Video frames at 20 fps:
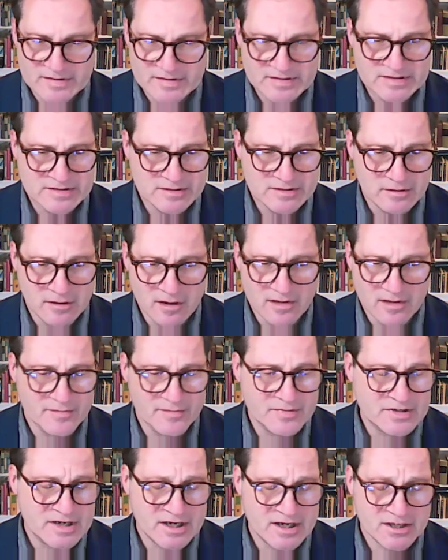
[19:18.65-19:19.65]
This is called
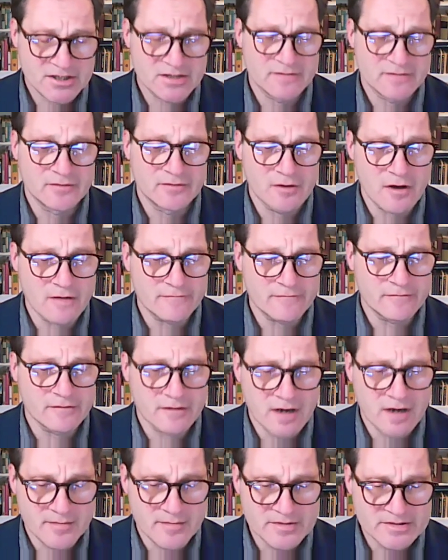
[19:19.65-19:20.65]
the Protection of
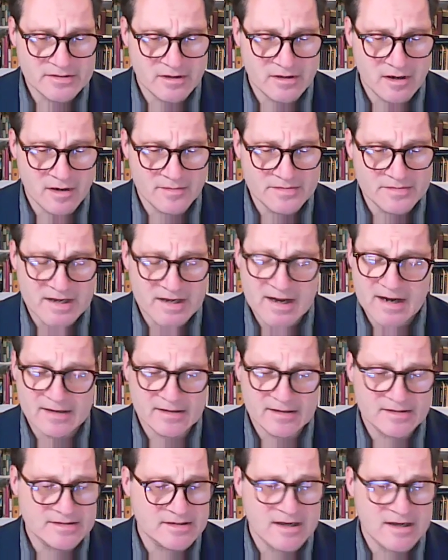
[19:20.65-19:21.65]
Lawful Commerce and Arms
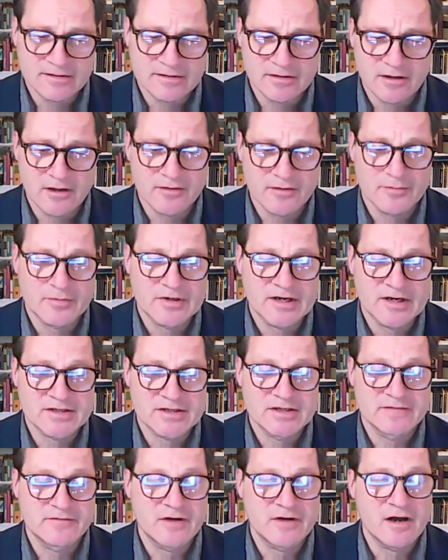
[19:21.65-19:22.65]
Act. It's not called the
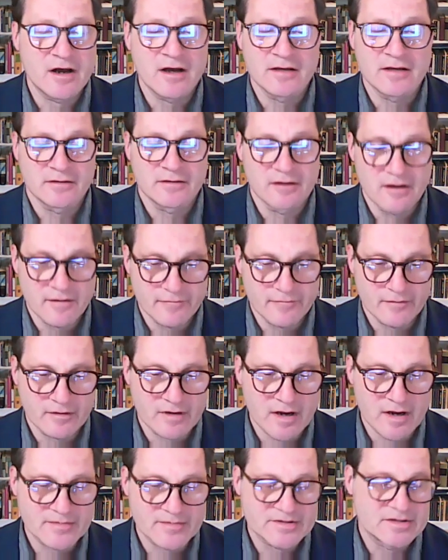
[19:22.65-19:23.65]
Protection of
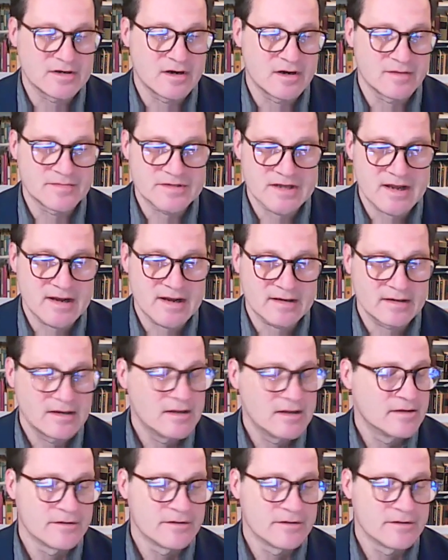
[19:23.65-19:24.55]
Unlawful Commerce and Arms Act.